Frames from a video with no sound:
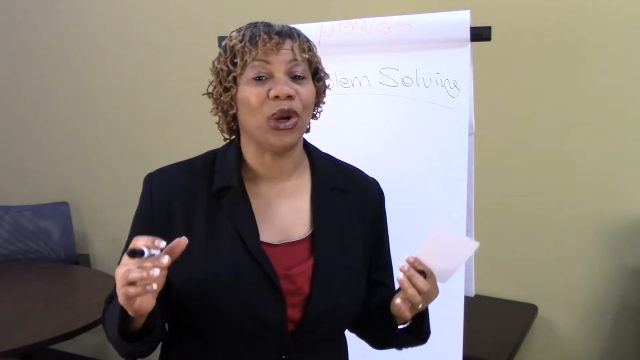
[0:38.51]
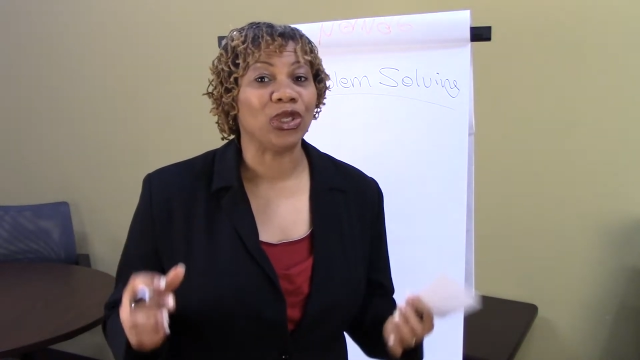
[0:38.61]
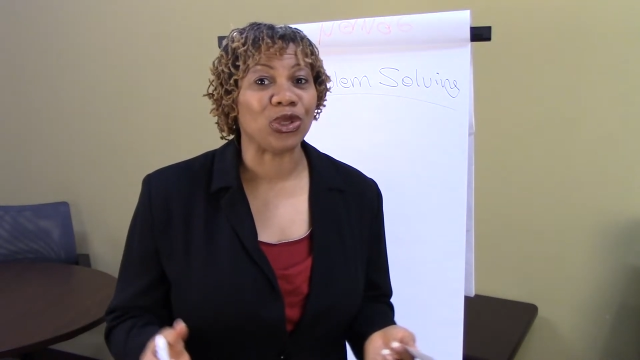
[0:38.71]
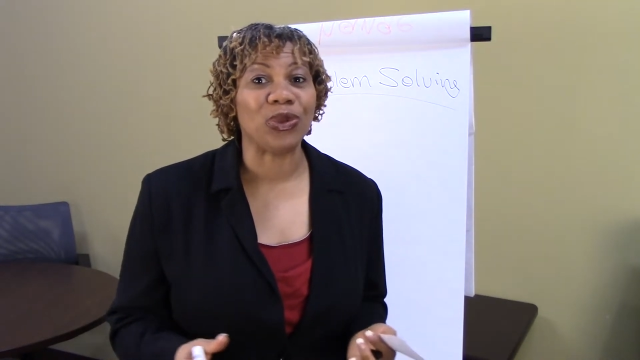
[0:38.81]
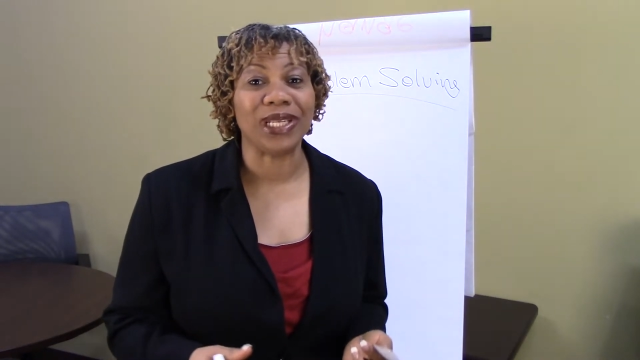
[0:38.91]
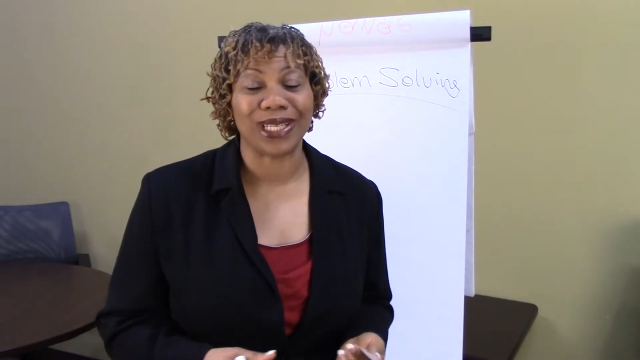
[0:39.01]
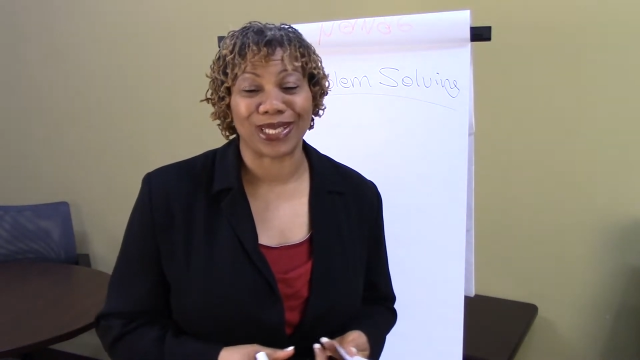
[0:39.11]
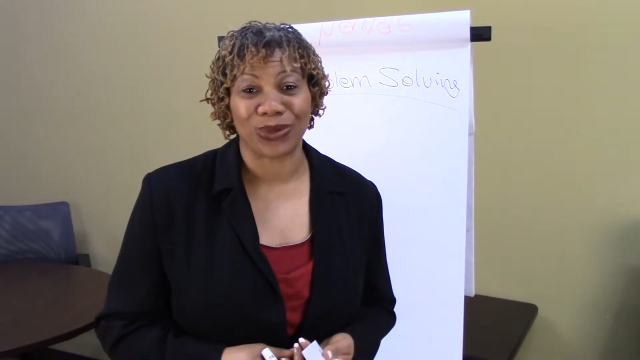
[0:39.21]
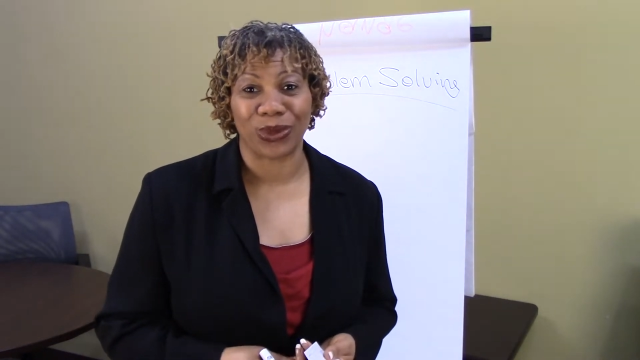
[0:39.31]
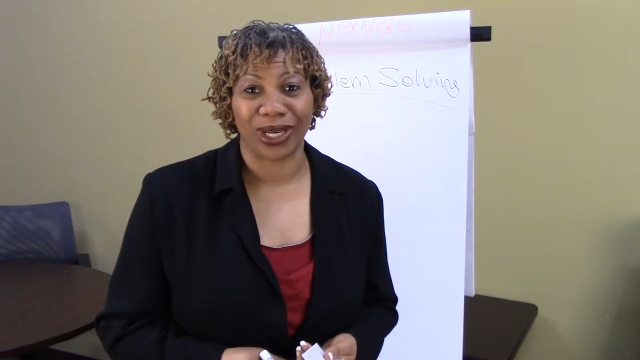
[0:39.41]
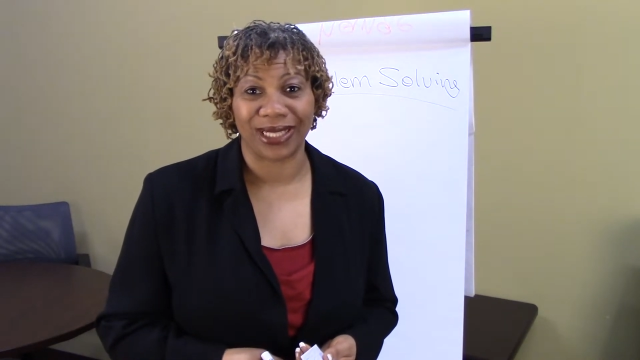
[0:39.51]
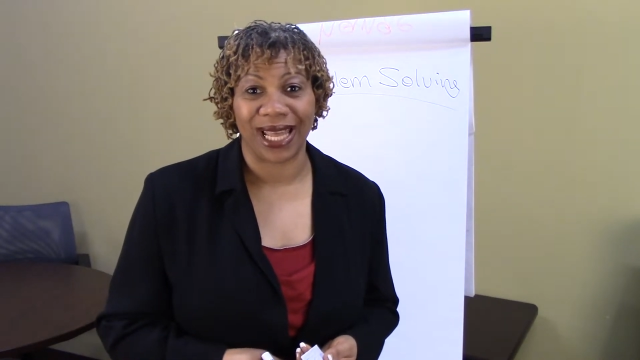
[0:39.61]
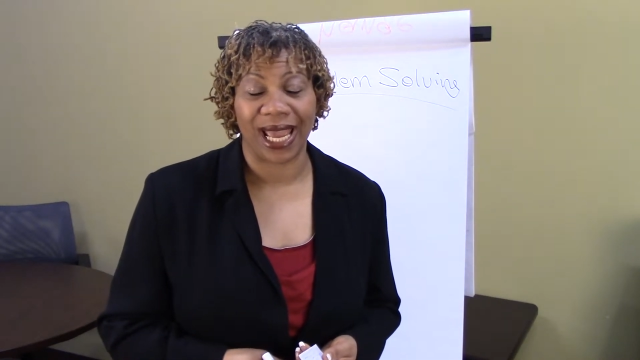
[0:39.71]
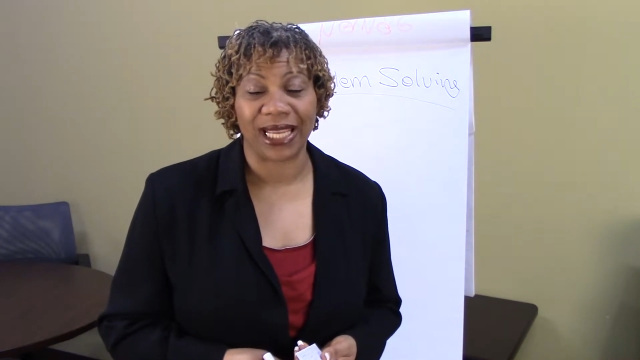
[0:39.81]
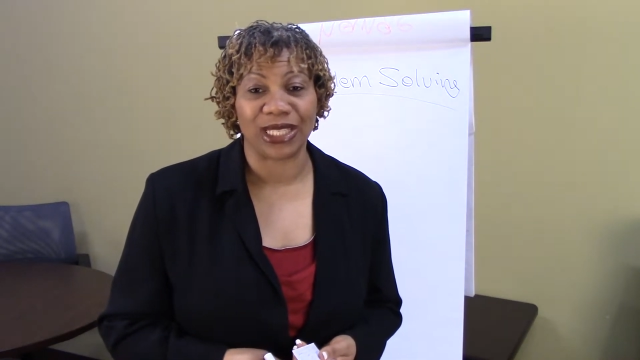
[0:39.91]
doing this work
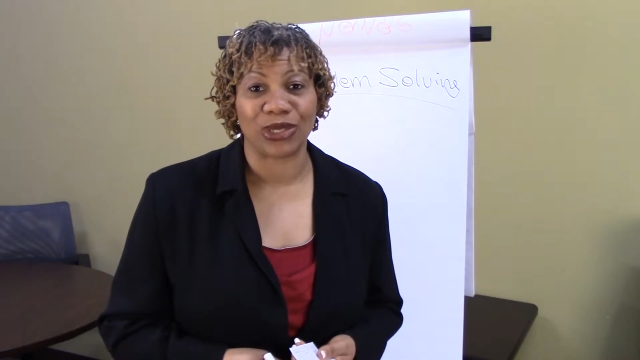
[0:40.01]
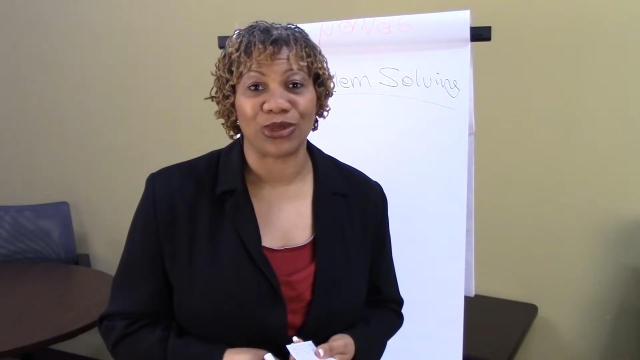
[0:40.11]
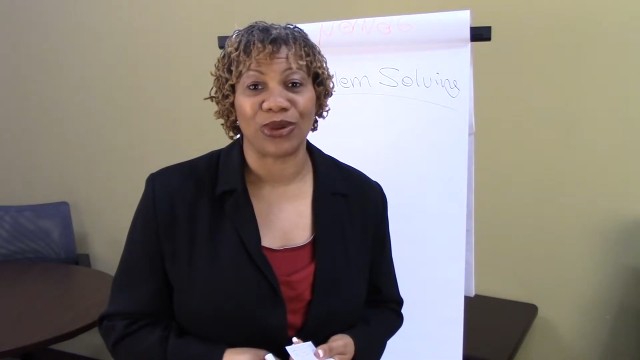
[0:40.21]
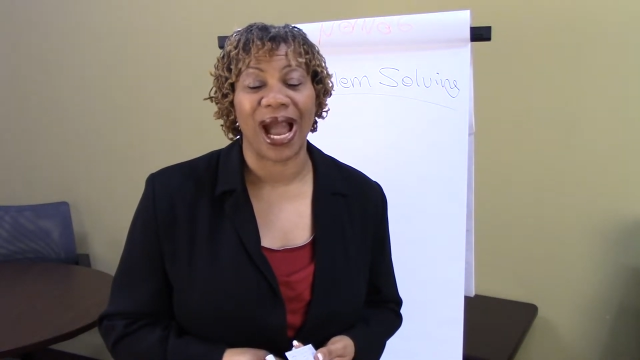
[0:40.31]
that I do,